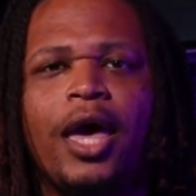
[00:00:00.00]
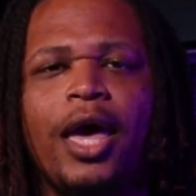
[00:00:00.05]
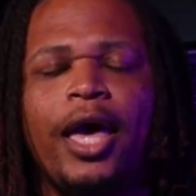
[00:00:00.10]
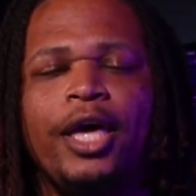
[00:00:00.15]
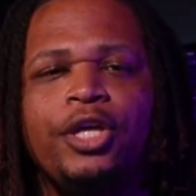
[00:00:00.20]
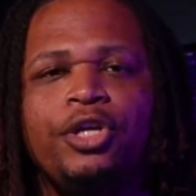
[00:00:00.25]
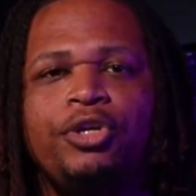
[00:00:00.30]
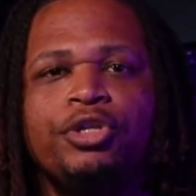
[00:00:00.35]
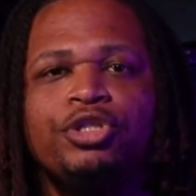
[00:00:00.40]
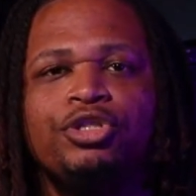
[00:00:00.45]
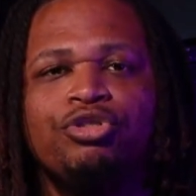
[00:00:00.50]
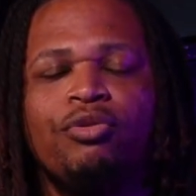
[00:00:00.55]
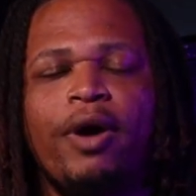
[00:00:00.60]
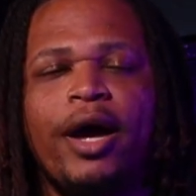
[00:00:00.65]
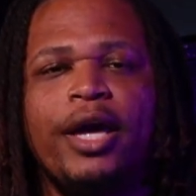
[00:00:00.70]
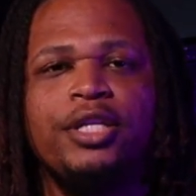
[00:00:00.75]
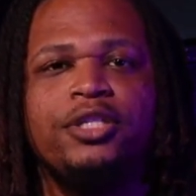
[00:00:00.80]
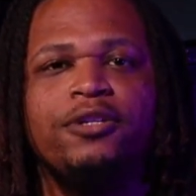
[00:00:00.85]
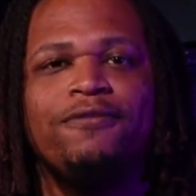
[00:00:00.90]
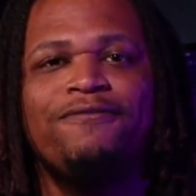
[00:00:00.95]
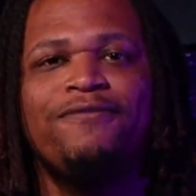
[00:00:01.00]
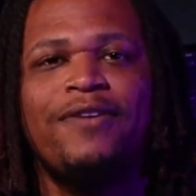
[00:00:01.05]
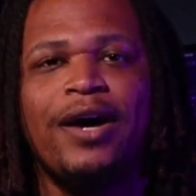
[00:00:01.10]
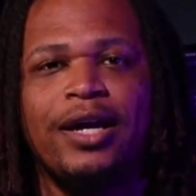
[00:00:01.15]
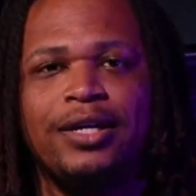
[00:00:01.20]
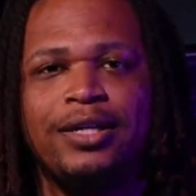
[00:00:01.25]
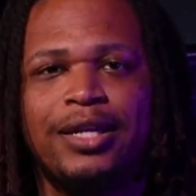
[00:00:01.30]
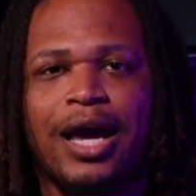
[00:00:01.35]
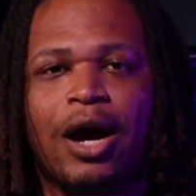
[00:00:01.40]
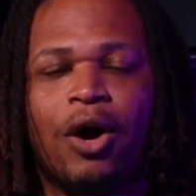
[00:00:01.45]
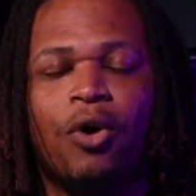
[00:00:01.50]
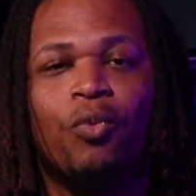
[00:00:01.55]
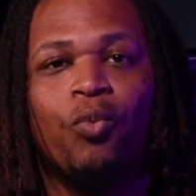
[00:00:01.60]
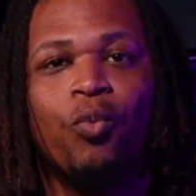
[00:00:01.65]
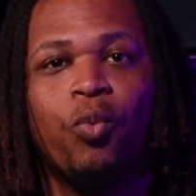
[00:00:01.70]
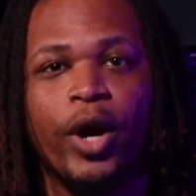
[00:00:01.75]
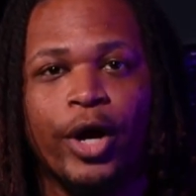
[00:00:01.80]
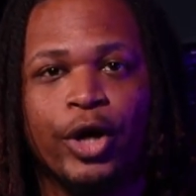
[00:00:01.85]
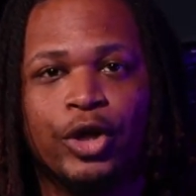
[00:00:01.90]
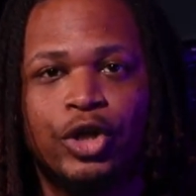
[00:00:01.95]
and you're trying to find out
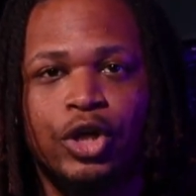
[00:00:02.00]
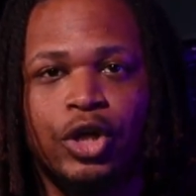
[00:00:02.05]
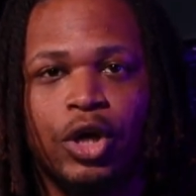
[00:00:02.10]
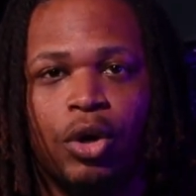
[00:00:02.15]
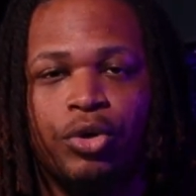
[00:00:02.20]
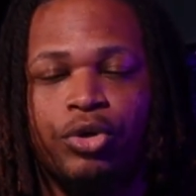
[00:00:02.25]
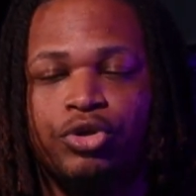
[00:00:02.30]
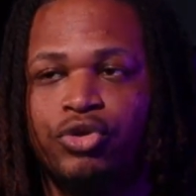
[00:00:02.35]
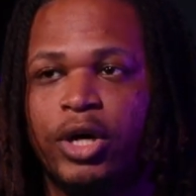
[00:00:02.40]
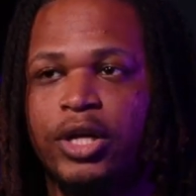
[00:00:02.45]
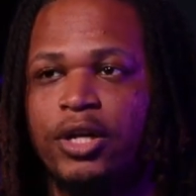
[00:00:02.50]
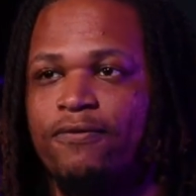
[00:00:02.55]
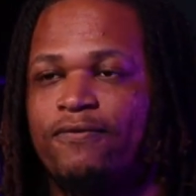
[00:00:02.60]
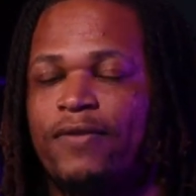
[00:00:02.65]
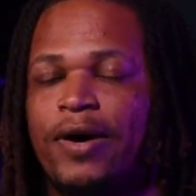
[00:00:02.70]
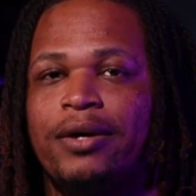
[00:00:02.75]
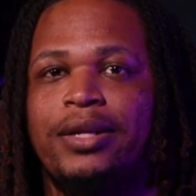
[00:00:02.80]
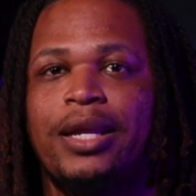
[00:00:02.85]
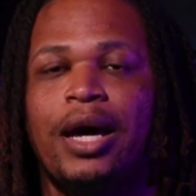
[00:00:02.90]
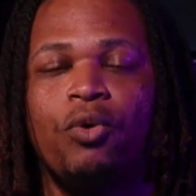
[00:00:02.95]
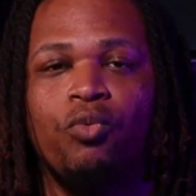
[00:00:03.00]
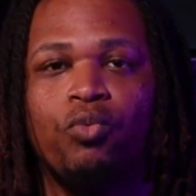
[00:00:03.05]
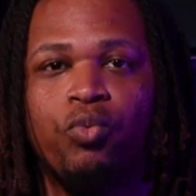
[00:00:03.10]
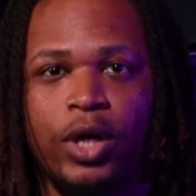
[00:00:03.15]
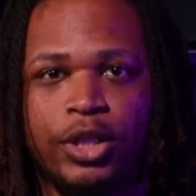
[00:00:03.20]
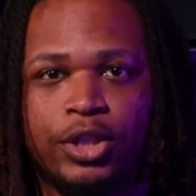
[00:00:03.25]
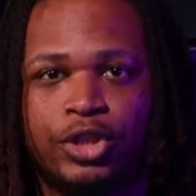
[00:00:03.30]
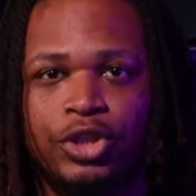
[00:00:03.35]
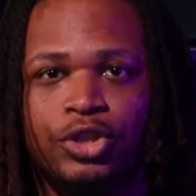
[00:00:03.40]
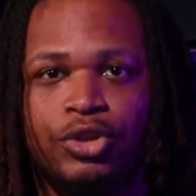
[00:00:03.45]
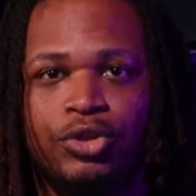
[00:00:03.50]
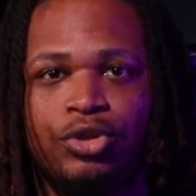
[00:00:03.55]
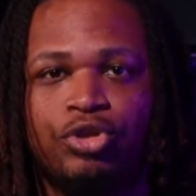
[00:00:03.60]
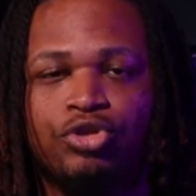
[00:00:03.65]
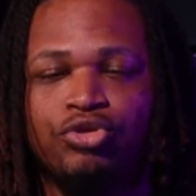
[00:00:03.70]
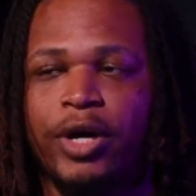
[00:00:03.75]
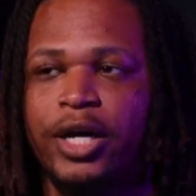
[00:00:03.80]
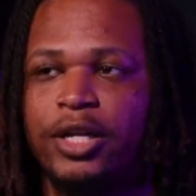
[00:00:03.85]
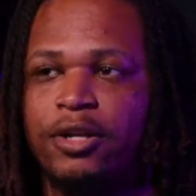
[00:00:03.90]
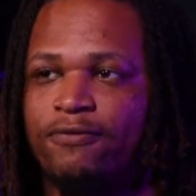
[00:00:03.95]
where to go. You're trying to find out what to do. You're
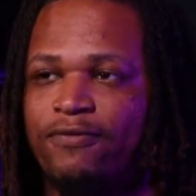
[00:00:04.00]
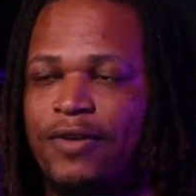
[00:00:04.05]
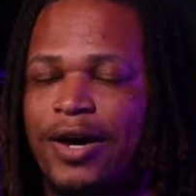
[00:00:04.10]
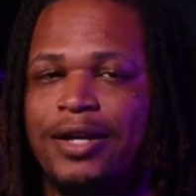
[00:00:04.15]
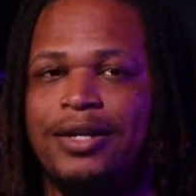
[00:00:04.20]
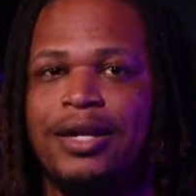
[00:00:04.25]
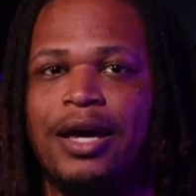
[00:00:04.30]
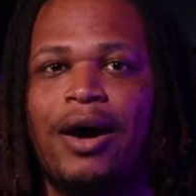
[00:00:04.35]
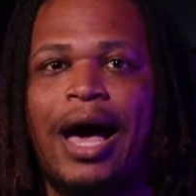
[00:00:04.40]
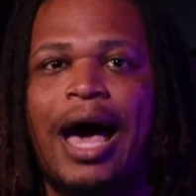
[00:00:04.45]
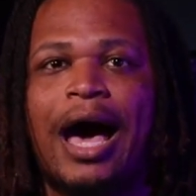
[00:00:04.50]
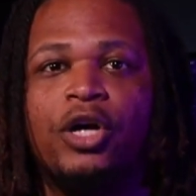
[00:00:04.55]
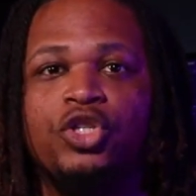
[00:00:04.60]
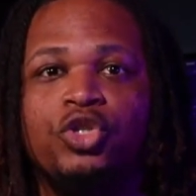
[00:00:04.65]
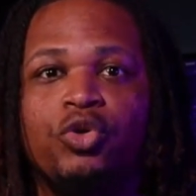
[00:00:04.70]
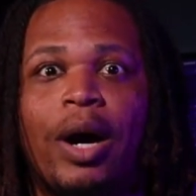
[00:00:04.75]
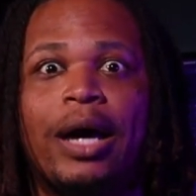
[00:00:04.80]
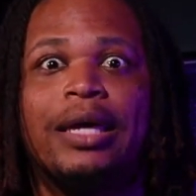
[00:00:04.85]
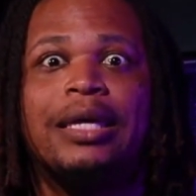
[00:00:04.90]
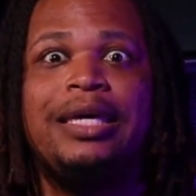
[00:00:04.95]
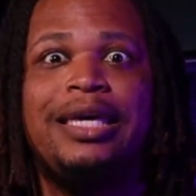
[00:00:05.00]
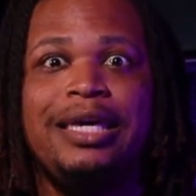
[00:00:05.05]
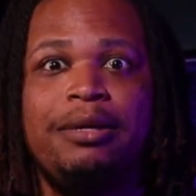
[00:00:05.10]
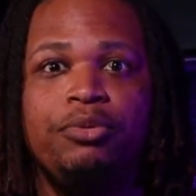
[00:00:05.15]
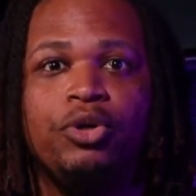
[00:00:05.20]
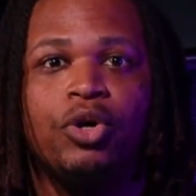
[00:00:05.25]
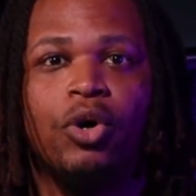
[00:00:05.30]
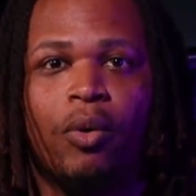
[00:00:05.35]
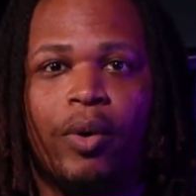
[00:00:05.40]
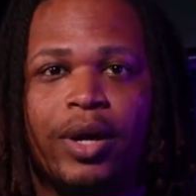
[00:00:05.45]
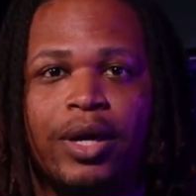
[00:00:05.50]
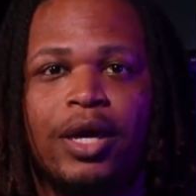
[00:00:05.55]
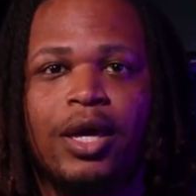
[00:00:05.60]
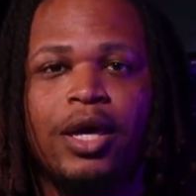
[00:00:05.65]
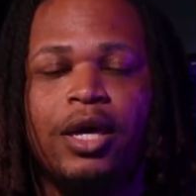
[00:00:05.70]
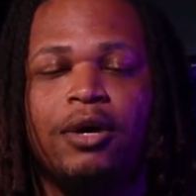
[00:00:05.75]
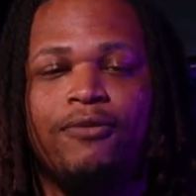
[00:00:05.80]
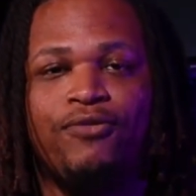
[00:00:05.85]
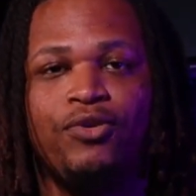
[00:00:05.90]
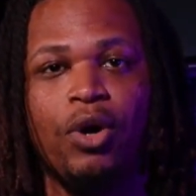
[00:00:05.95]
trying to find out how do I keep going
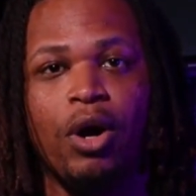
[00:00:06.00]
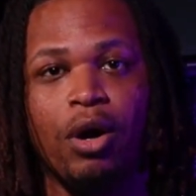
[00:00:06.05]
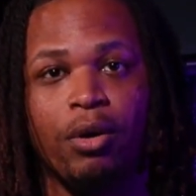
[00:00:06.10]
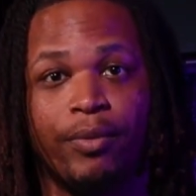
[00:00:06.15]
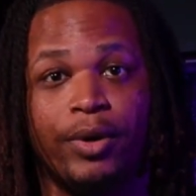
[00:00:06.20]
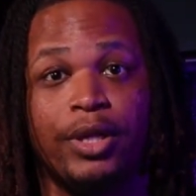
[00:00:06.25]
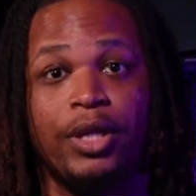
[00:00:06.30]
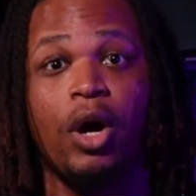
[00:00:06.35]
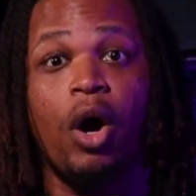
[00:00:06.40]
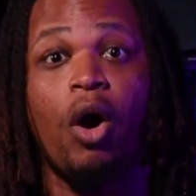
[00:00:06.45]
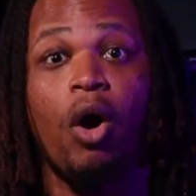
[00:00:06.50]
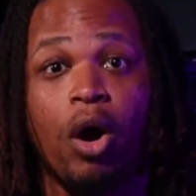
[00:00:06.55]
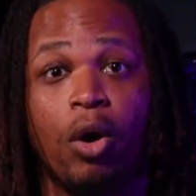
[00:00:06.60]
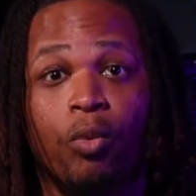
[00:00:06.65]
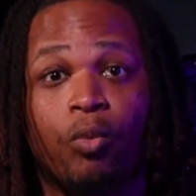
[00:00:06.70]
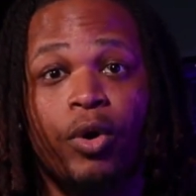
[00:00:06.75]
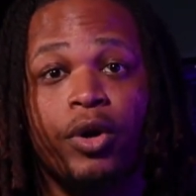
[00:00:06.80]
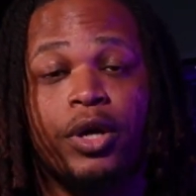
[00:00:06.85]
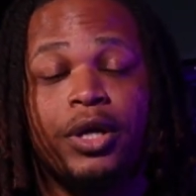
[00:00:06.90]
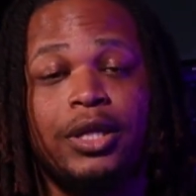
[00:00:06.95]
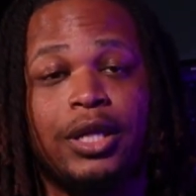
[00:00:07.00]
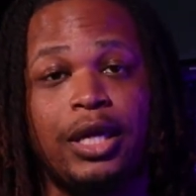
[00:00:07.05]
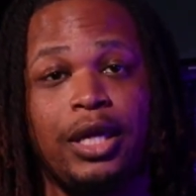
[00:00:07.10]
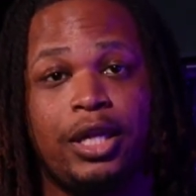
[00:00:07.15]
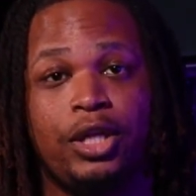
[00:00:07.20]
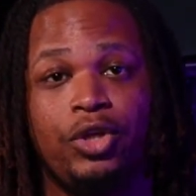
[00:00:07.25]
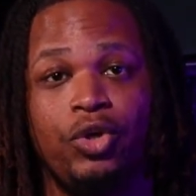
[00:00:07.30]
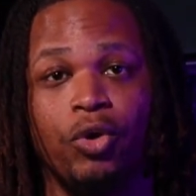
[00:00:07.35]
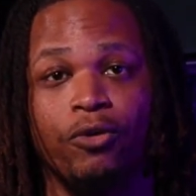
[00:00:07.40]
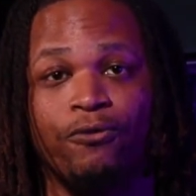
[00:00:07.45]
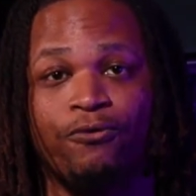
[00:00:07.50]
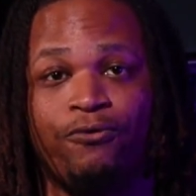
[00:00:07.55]
if you already are working in your